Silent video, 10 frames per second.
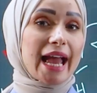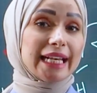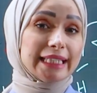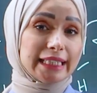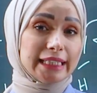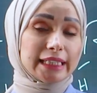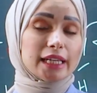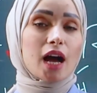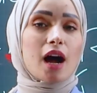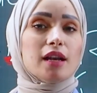alkene,
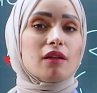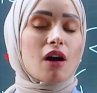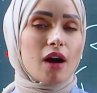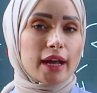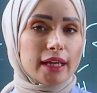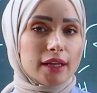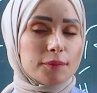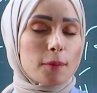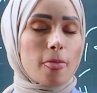alkyne.